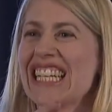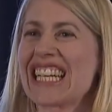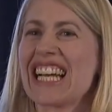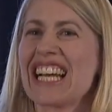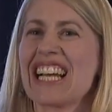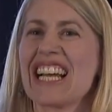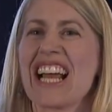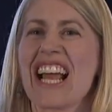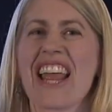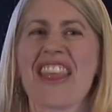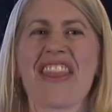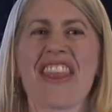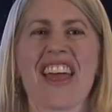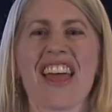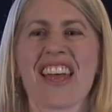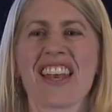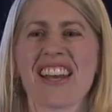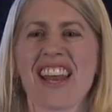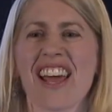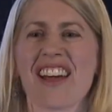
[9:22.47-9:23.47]
uh,
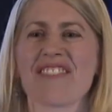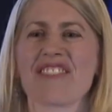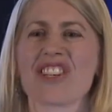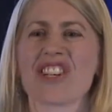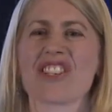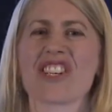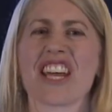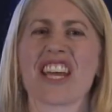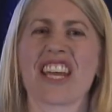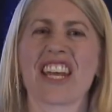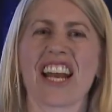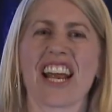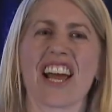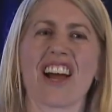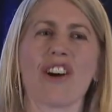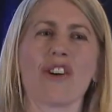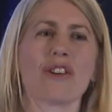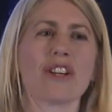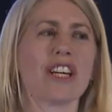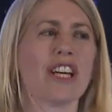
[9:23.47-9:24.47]
then after you take it
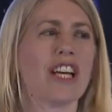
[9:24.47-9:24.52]
out.